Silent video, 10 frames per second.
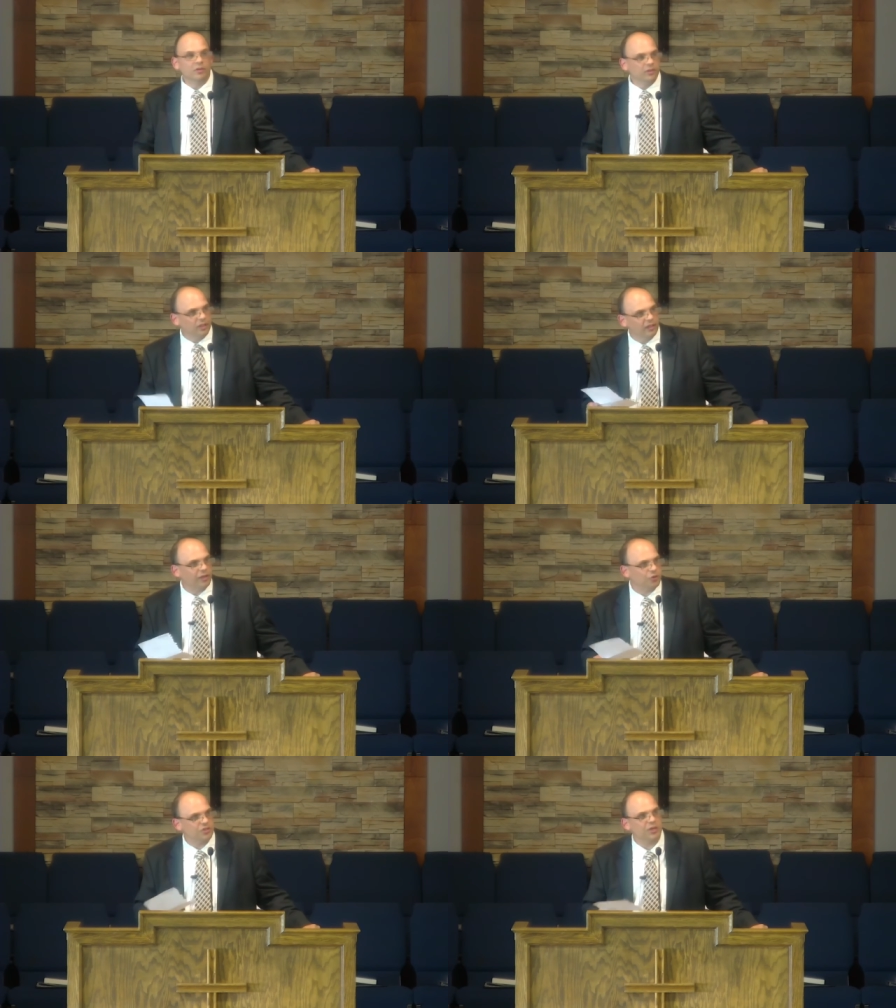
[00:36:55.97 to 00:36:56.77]
the
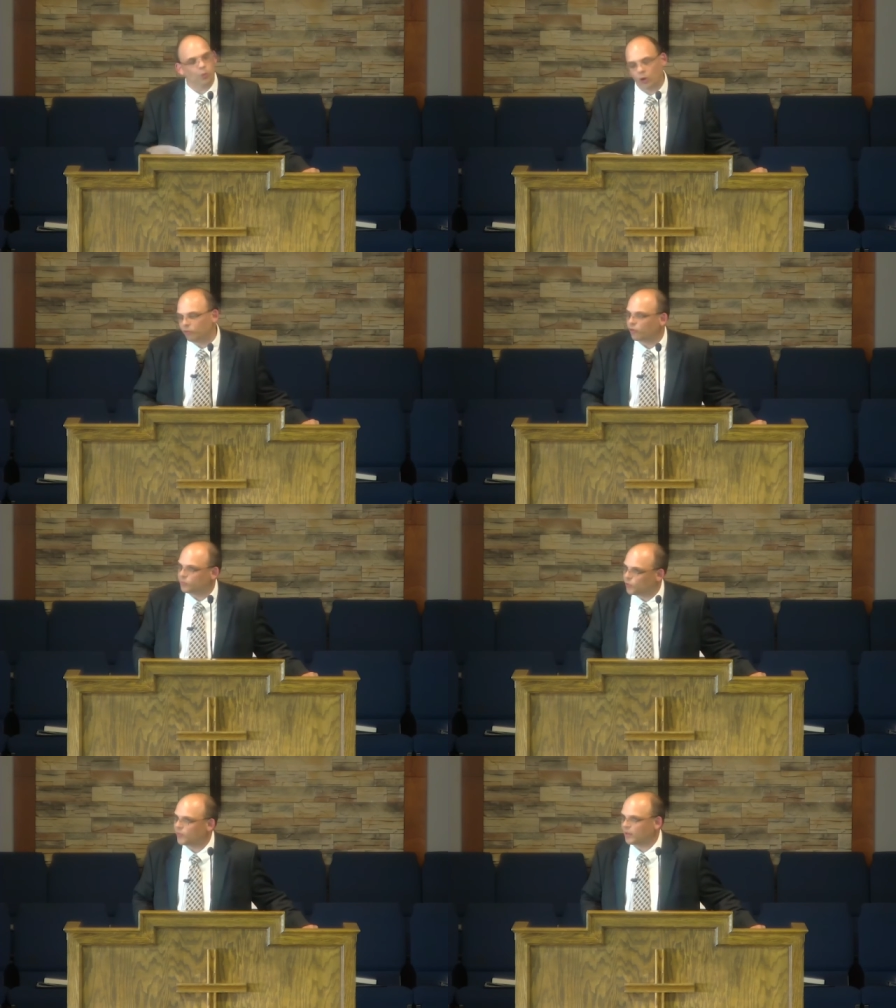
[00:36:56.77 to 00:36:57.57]
letter she wrote from
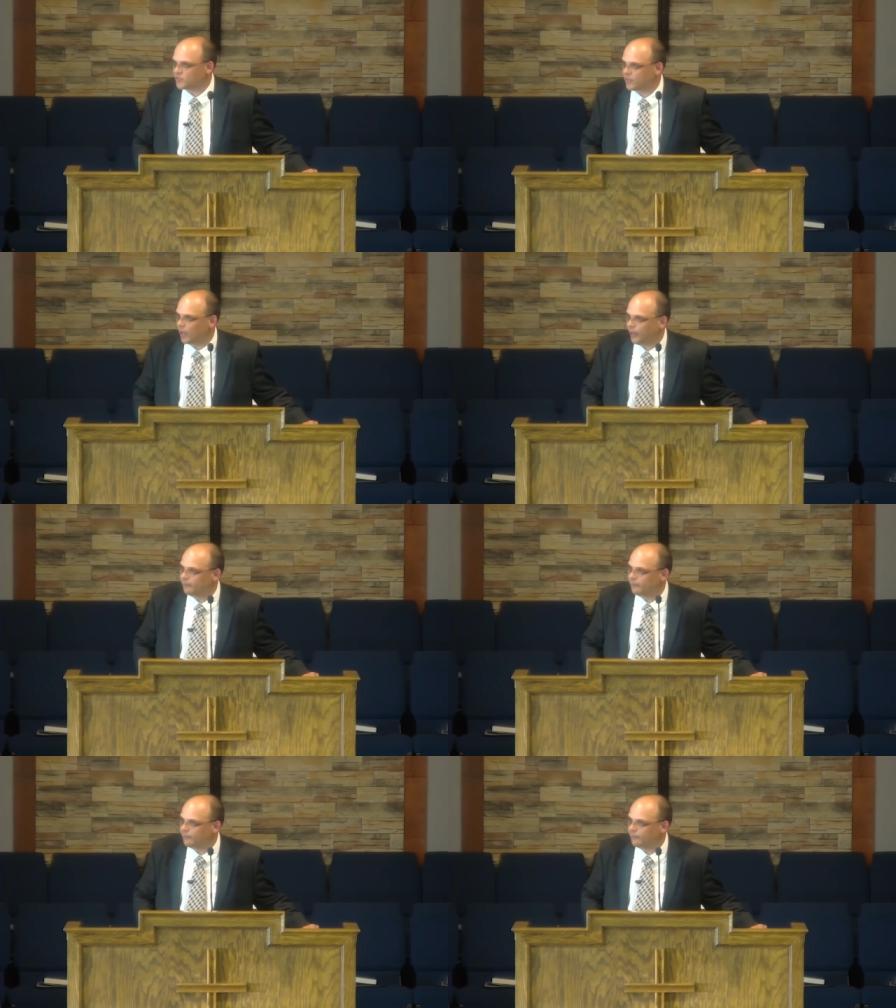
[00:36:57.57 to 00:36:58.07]
2009.